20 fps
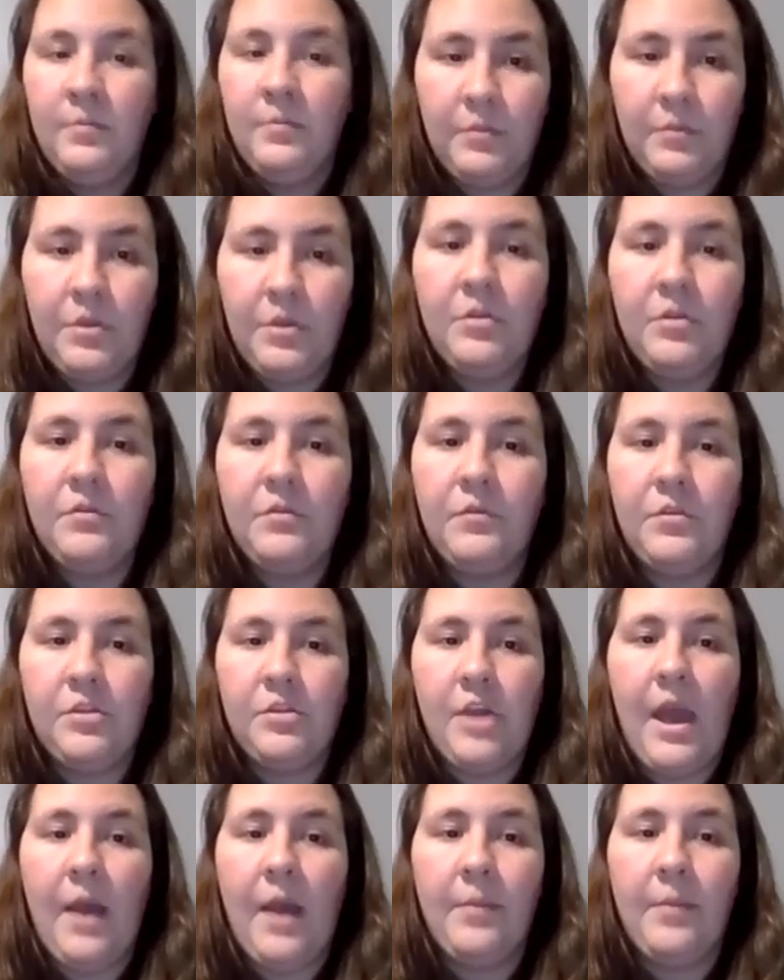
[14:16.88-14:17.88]
Beautiful
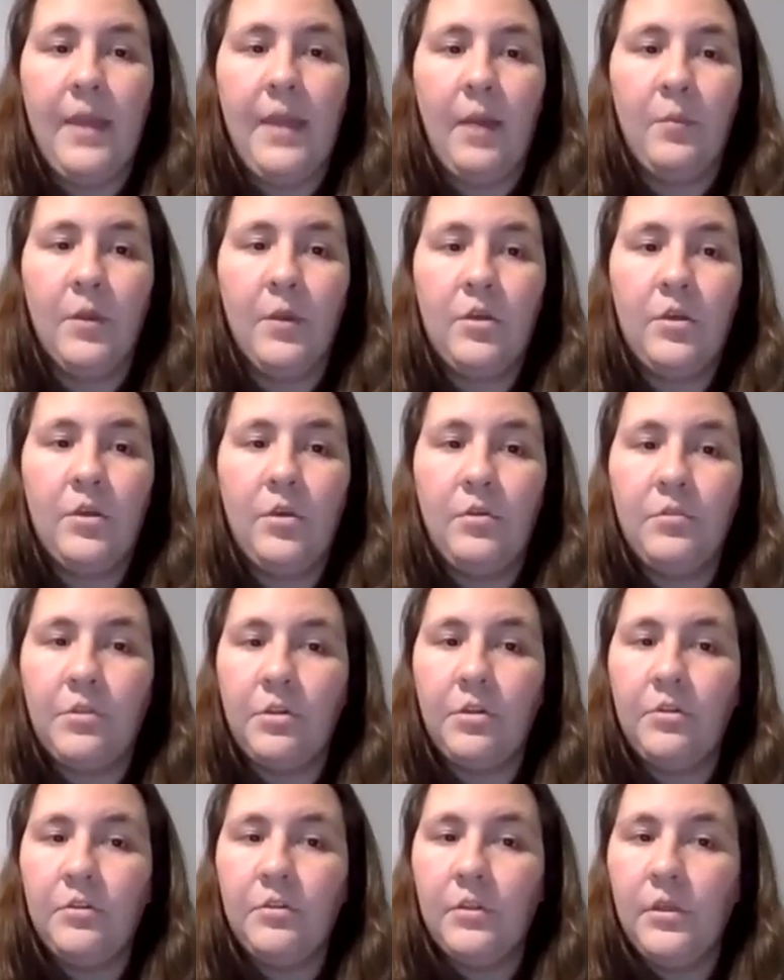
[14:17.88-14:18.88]
job. Yeah, we're
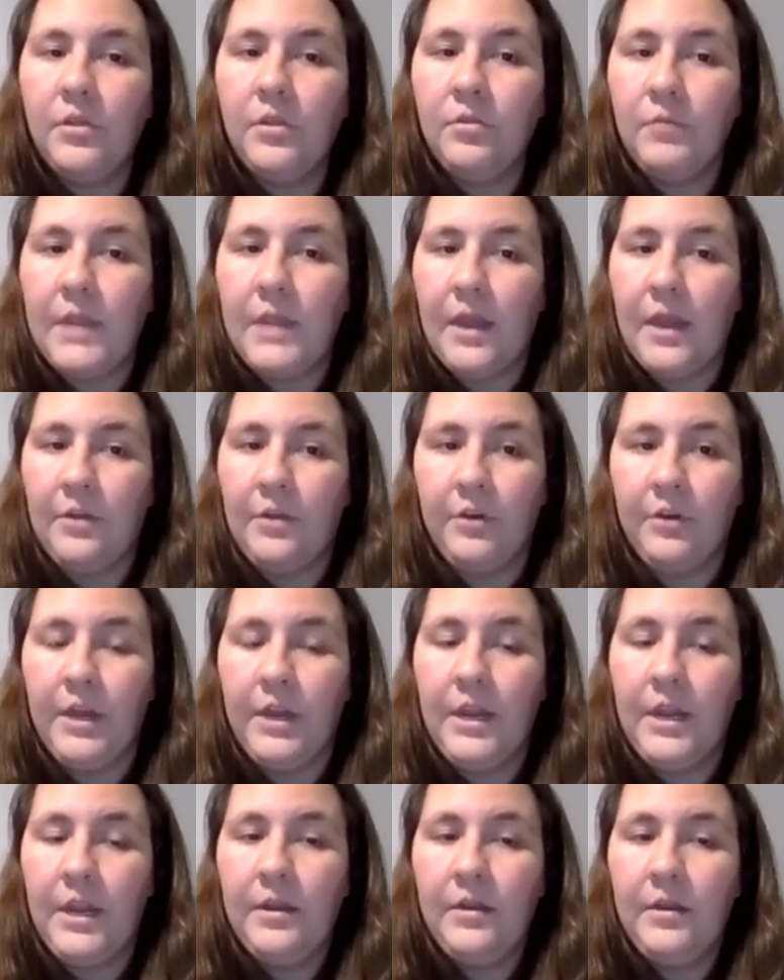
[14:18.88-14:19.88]
closer to the
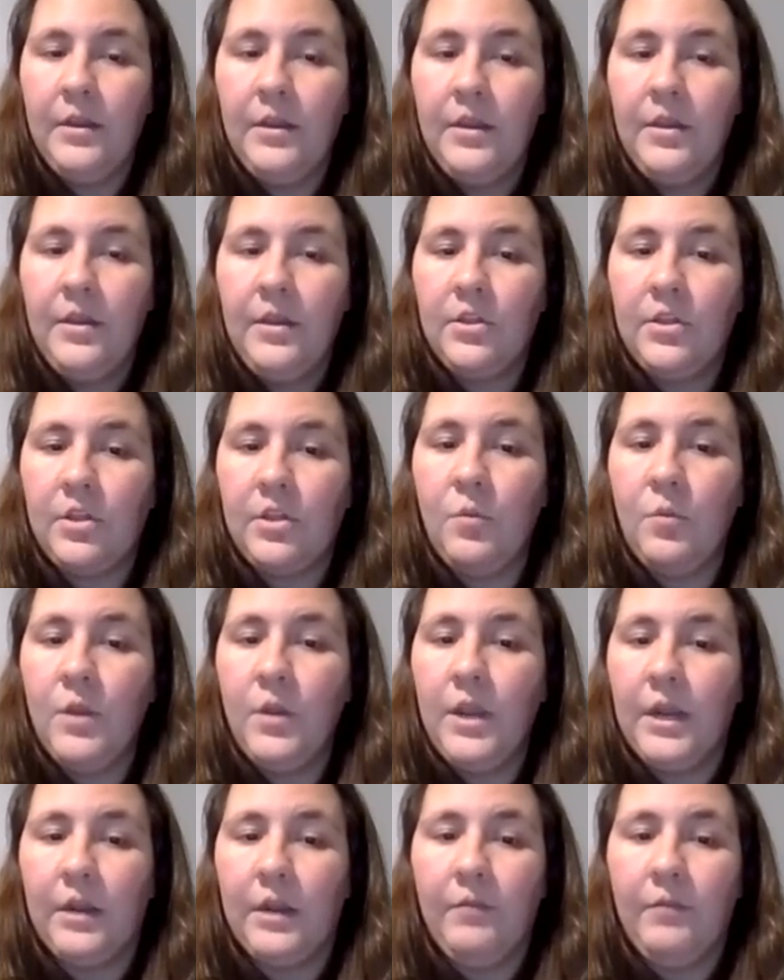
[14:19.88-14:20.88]
300, so
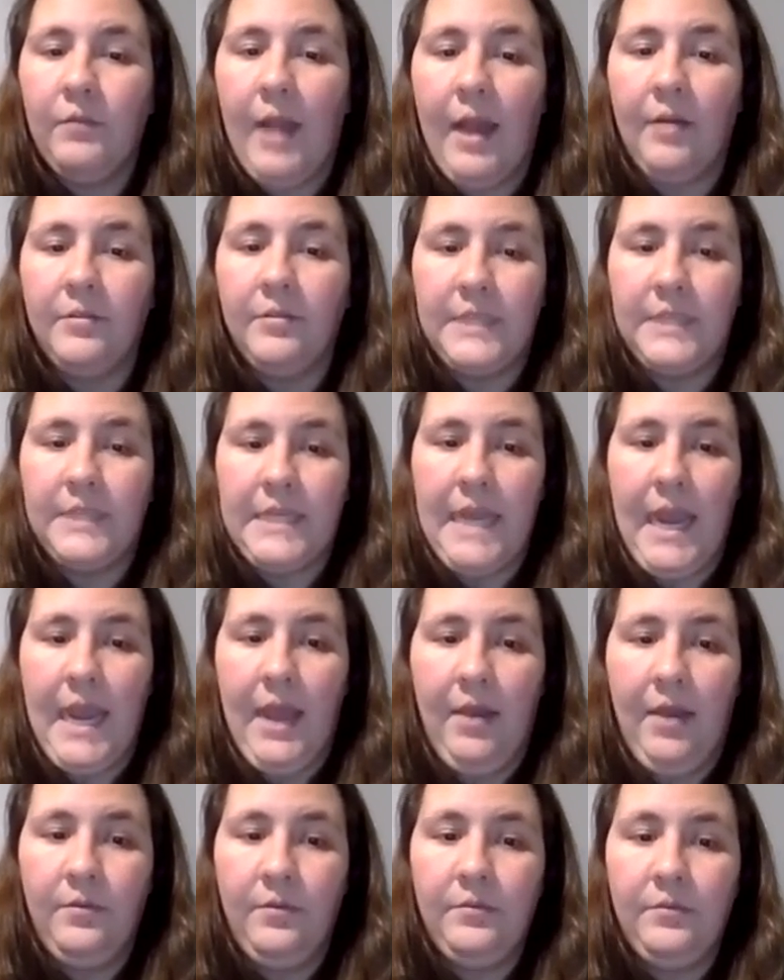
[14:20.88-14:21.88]
we're gonna round
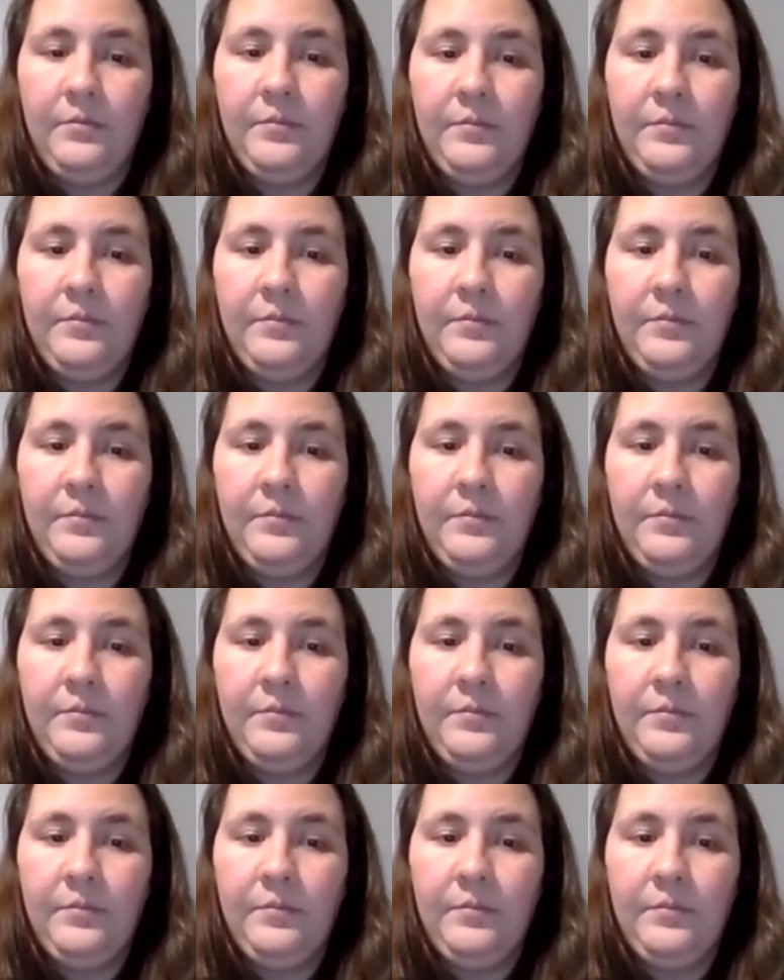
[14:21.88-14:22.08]
down.